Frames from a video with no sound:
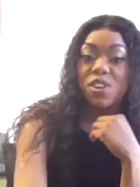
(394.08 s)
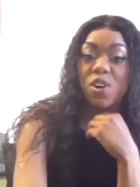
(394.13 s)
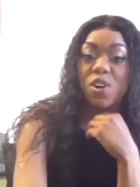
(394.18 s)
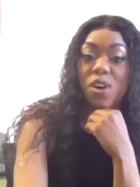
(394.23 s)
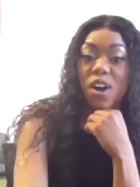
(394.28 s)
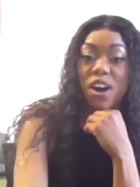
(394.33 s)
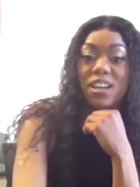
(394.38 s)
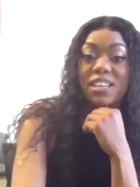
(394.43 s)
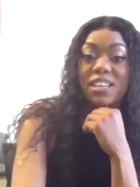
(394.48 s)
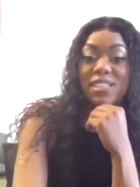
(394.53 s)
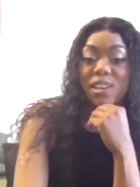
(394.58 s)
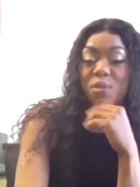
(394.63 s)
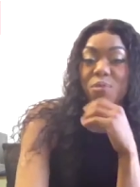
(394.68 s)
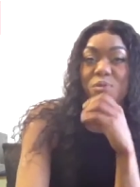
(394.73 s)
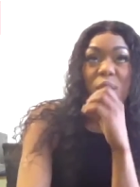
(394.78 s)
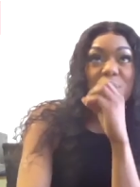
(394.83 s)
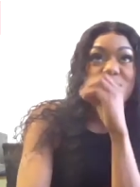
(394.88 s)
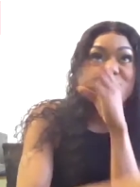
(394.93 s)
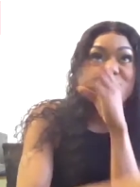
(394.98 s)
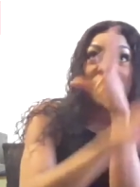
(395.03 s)
What, honestly,
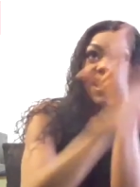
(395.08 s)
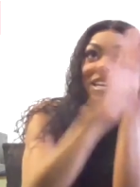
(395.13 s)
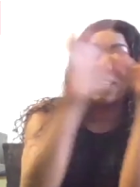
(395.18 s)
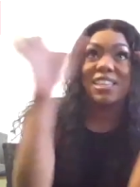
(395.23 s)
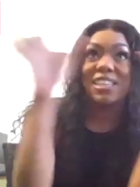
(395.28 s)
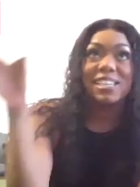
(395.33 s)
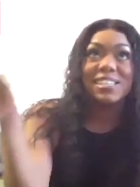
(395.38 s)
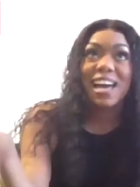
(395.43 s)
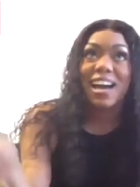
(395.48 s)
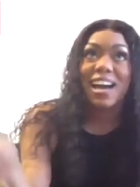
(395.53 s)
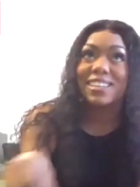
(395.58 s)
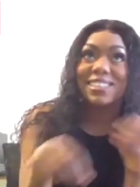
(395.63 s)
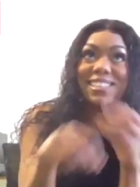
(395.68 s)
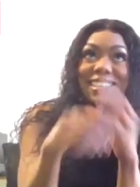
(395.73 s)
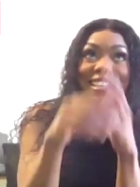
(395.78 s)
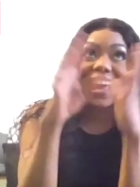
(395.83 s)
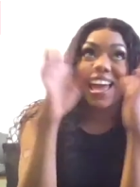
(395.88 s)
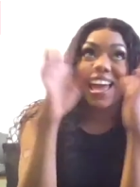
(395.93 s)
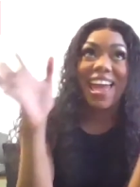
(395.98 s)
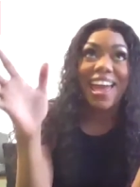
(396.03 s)
what, I'm, I'm what, speaking this out
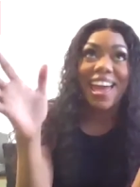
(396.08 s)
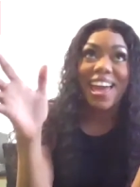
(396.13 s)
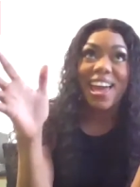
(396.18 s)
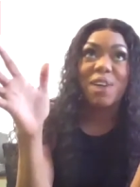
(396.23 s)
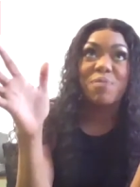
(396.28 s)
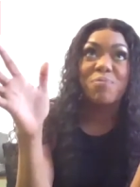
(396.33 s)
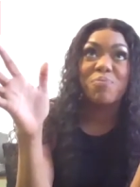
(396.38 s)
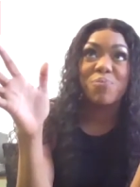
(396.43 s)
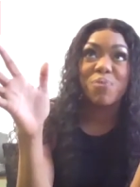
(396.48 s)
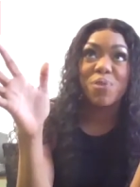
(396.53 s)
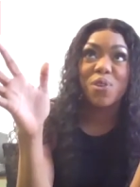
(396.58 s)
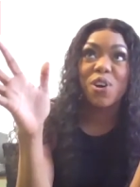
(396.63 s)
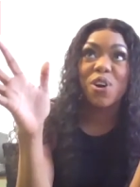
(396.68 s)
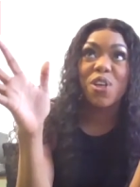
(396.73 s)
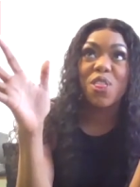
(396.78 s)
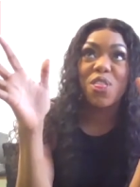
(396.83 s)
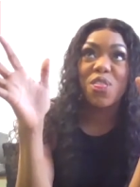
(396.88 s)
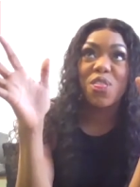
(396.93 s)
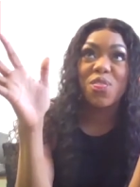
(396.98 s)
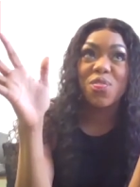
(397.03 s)
into the air,
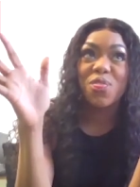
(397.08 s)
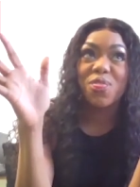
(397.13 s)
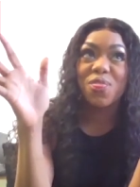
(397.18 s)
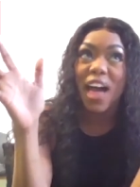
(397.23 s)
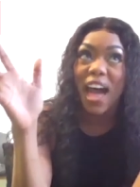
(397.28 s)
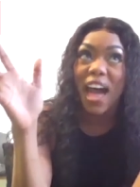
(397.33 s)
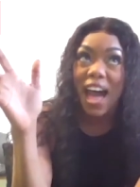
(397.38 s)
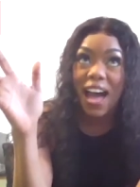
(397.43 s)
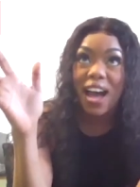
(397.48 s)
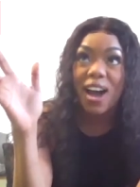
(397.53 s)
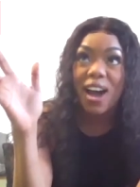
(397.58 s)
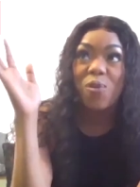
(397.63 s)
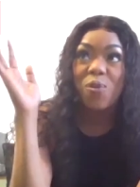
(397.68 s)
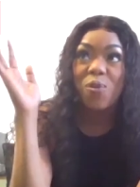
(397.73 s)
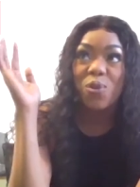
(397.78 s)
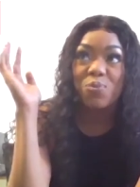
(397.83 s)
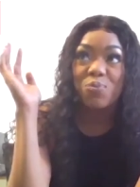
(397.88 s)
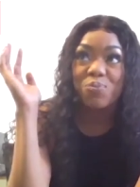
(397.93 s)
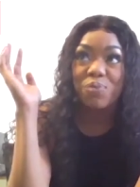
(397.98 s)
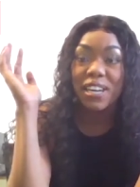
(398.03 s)
but that
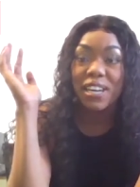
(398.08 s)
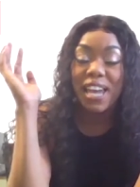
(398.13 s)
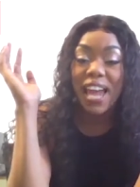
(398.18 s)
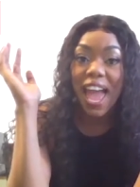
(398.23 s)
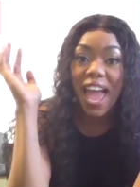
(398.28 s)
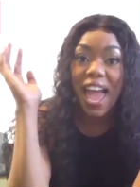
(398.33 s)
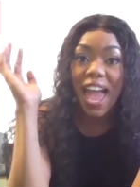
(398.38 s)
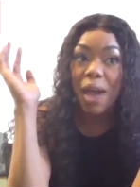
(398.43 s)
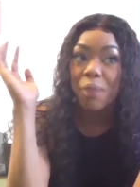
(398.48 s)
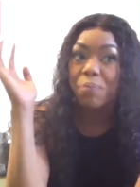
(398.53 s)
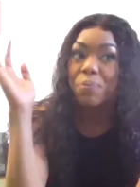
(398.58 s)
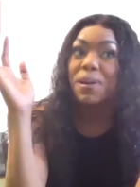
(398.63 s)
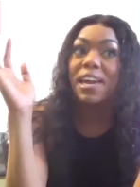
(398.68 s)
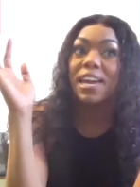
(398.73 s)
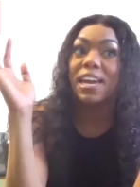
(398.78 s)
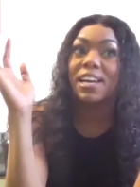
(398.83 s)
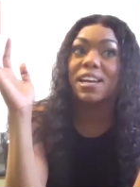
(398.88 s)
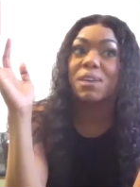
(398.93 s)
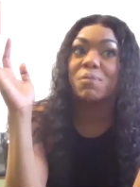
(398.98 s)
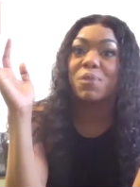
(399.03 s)
would be
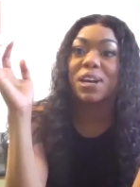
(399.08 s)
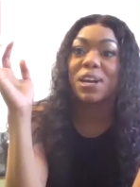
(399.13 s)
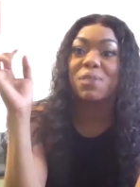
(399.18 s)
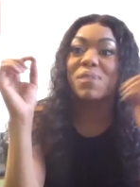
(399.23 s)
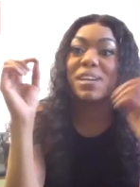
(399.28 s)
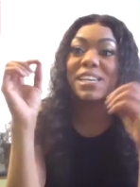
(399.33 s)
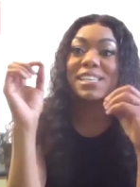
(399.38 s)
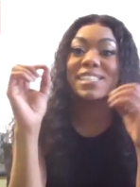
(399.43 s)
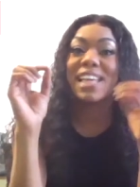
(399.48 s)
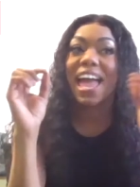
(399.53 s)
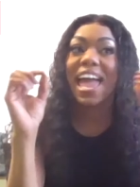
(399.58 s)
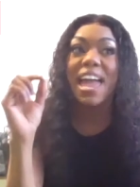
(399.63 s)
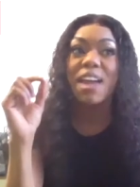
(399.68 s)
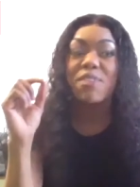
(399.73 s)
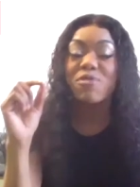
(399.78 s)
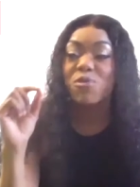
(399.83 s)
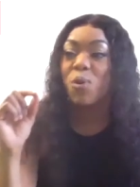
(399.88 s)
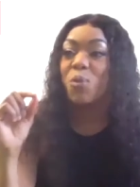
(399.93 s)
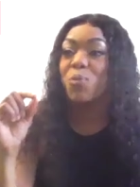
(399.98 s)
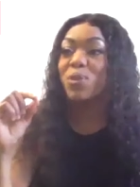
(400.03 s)
epic. But it means that
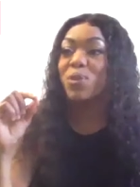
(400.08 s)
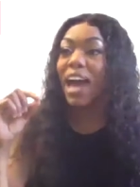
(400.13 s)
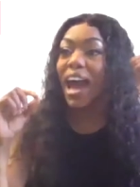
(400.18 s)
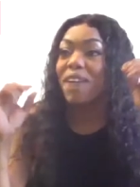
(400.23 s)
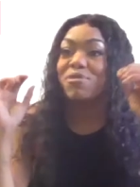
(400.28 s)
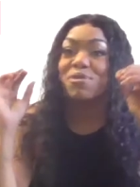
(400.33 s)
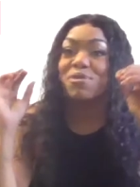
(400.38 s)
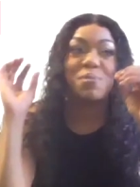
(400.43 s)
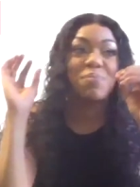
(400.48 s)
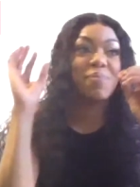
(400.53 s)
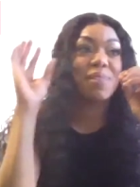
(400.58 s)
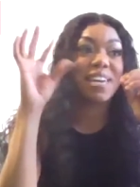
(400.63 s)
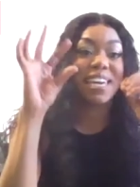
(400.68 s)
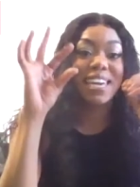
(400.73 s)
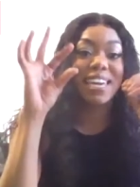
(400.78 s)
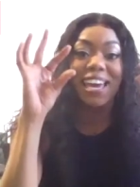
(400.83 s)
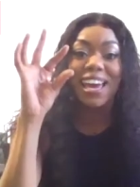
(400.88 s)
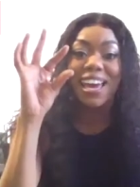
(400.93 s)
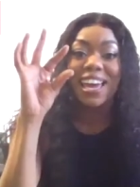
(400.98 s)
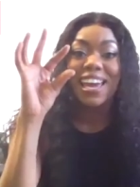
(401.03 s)
everyone would have to
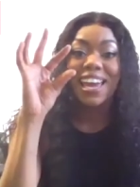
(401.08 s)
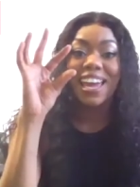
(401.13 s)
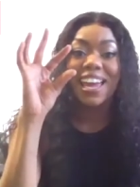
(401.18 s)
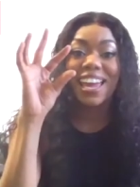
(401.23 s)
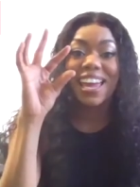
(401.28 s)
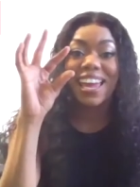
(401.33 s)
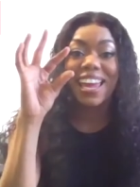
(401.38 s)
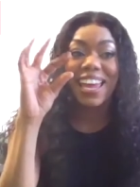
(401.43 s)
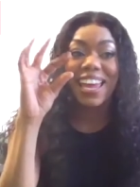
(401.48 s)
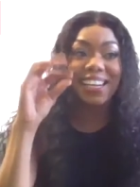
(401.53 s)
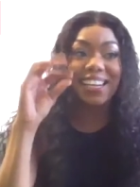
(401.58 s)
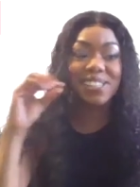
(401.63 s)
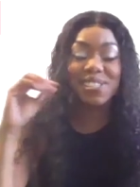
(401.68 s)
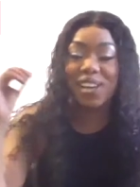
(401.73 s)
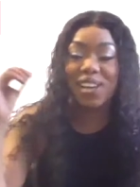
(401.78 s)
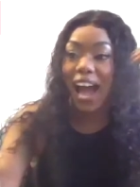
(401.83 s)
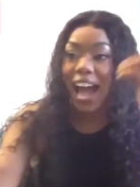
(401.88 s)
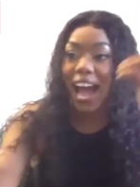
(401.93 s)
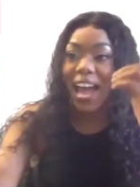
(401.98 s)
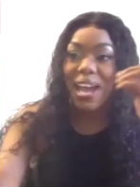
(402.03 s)
be in
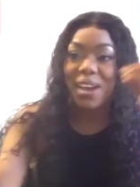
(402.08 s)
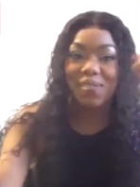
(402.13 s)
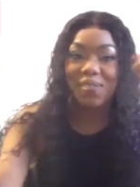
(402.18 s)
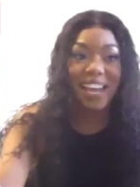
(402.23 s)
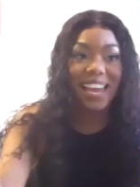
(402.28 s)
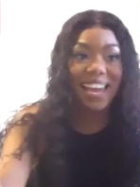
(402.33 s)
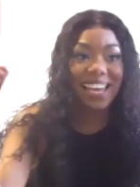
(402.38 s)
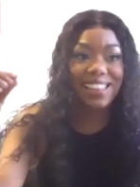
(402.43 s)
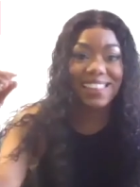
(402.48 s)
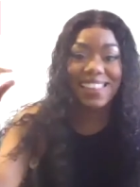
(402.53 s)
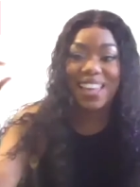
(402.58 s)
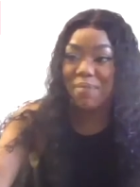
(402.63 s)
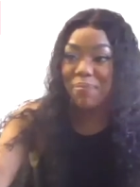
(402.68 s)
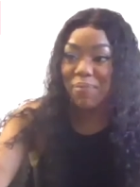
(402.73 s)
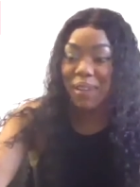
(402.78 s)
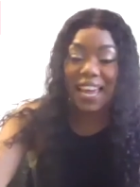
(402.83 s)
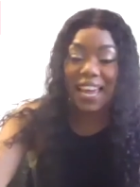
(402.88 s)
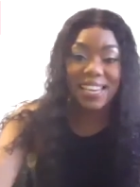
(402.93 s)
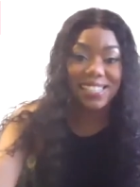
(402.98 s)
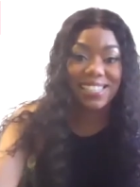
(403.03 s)
time, in
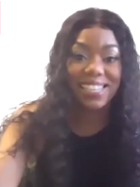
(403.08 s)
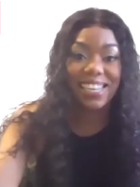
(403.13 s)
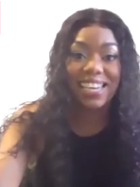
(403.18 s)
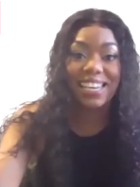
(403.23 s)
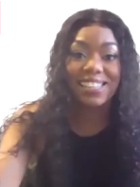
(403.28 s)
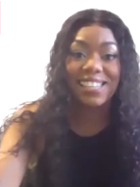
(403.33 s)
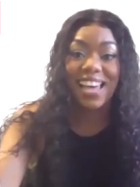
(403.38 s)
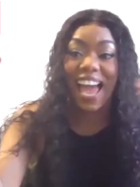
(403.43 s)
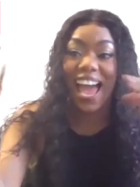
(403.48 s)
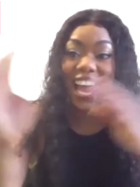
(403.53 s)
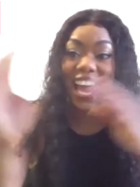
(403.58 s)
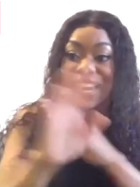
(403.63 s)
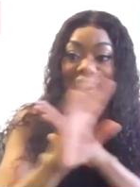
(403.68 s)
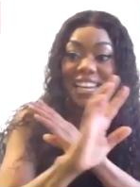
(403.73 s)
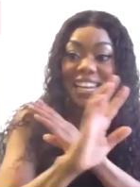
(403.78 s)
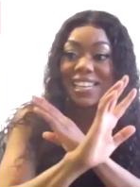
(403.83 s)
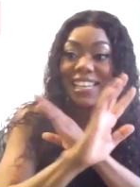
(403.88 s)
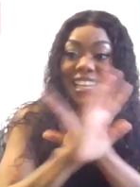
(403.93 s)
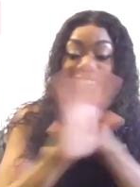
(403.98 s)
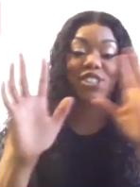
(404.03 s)
their places,
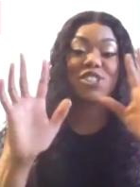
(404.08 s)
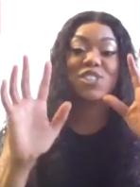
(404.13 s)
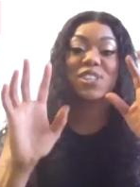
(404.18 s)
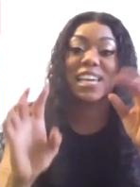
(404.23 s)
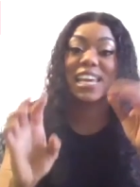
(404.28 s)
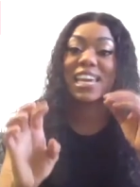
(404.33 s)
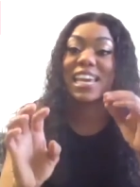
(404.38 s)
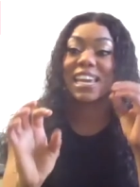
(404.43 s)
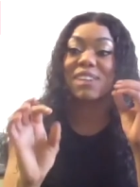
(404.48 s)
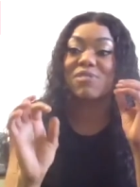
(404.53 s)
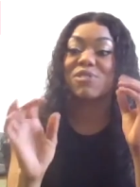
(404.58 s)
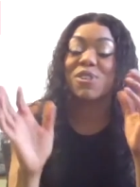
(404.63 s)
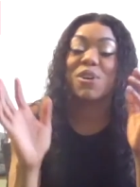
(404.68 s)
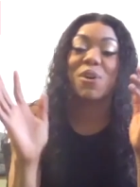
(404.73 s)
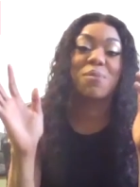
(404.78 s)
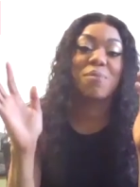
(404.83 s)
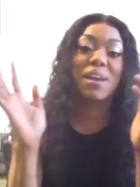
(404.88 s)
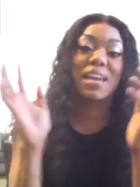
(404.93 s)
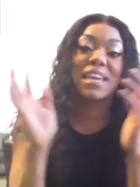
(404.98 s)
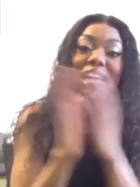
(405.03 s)
and literally, if you
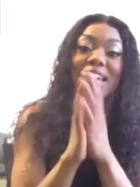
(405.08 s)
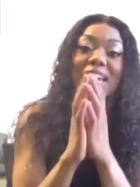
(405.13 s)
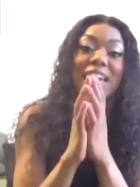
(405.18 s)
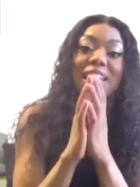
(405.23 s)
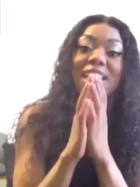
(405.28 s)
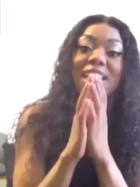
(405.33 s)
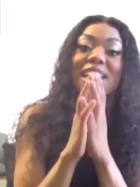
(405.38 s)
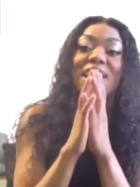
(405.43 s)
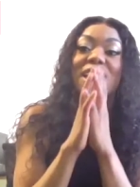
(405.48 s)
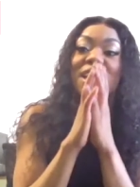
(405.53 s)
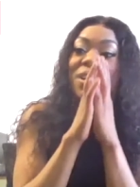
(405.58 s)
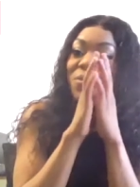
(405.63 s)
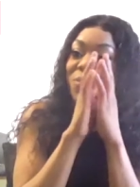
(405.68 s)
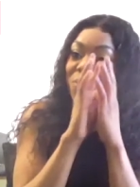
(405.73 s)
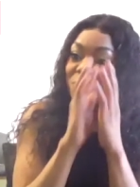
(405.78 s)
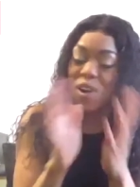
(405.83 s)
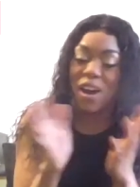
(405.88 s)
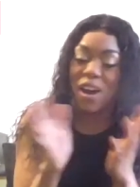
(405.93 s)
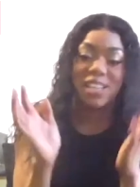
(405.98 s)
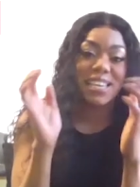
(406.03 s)
don't make it,
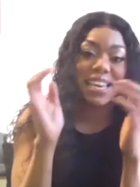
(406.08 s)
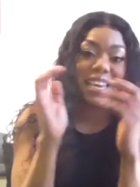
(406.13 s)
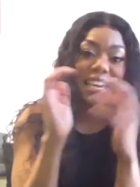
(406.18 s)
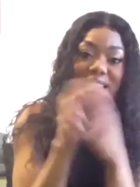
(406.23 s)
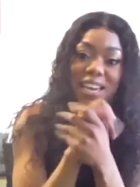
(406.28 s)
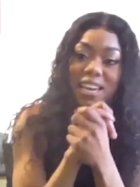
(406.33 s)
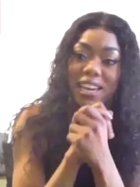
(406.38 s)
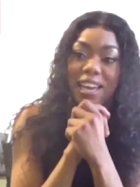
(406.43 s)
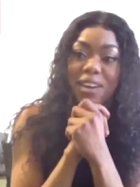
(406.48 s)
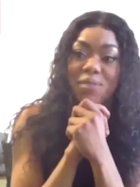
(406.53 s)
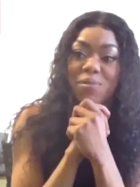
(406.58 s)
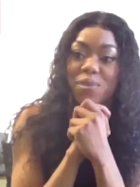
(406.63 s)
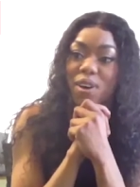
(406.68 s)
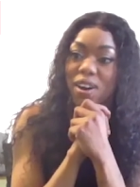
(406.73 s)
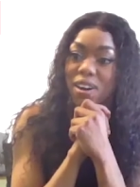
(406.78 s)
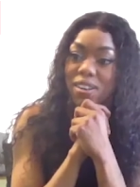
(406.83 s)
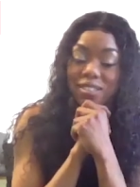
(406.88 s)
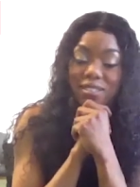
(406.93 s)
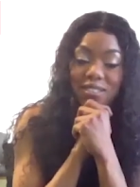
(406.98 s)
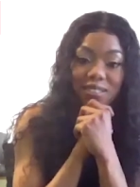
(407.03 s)
we've got to take it again. We've
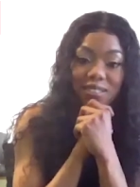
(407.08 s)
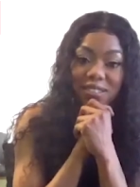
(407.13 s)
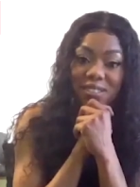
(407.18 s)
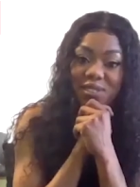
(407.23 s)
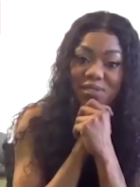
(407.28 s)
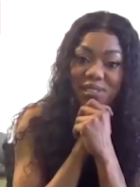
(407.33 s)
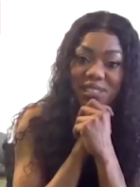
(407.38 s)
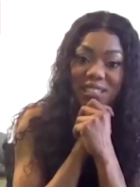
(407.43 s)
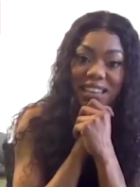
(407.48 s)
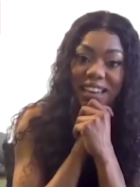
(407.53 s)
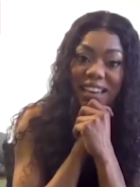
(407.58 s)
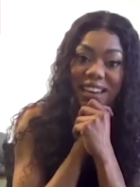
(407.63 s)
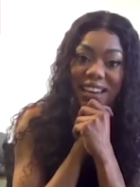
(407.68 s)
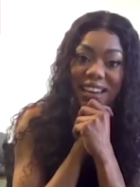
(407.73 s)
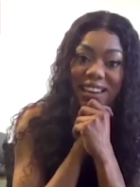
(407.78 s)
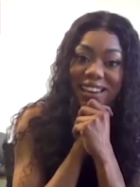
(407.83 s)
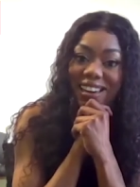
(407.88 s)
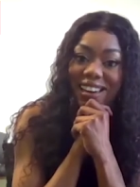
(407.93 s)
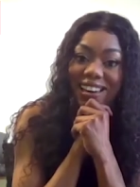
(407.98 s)
got to do another take.